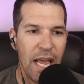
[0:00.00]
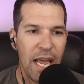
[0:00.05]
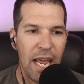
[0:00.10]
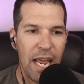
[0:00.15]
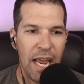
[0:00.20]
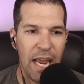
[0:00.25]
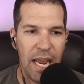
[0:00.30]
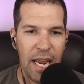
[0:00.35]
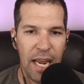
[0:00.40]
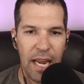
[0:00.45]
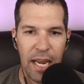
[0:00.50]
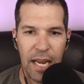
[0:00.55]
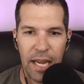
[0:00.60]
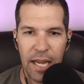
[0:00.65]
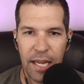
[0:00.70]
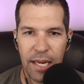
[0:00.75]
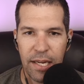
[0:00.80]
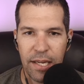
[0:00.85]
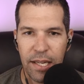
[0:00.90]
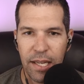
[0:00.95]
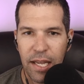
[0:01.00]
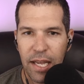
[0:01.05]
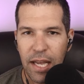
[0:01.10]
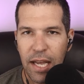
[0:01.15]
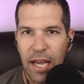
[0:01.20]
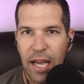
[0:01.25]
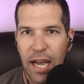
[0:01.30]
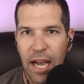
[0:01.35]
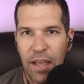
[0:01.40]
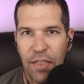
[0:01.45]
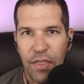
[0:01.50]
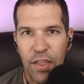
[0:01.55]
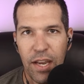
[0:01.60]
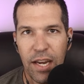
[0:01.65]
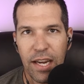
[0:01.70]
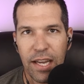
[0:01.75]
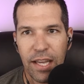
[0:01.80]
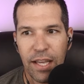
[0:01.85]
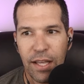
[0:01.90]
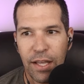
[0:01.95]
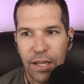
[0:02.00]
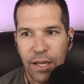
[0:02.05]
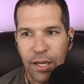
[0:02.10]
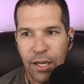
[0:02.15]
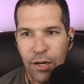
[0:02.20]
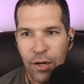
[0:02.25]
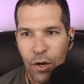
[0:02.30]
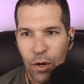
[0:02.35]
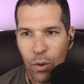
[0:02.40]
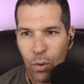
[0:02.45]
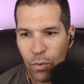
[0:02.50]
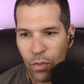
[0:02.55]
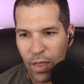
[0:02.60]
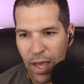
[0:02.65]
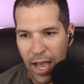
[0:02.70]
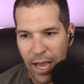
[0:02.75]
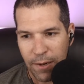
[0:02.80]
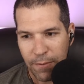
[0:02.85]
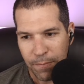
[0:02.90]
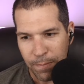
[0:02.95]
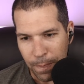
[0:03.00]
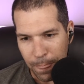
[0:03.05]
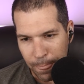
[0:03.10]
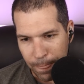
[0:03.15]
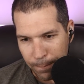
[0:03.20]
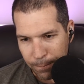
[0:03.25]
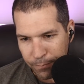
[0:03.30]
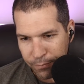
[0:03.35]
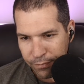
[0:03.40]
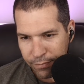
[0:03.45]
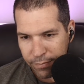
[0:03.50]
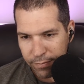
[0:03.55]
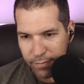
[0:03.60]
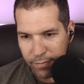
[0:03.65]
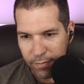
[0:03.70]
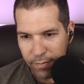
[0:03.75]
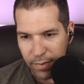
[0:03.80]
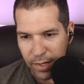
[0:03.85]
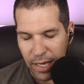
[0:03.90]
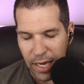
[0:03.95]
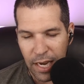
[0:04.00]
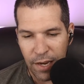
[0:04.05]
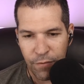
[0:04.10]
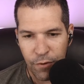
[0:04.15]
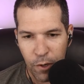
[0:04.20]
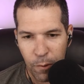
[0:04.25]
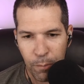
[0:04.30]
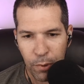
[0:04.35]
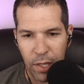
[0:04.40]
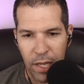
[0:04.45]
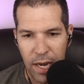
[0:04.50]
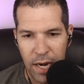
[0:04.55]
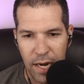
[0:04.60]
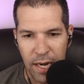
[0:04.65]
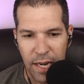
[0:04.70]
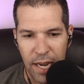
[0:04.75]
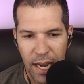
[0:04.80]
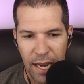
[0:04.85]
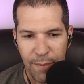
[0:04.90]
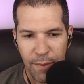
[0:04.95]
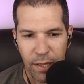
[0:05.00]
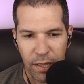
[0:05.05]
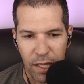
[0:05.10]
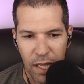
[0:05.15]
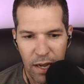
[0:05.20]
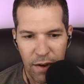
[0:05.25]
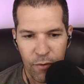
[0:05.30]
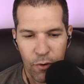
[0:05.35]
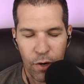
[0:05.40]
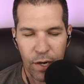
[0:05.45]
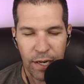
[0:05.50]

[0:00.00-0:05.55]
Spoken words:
And I think, that if you're playing a game you love or a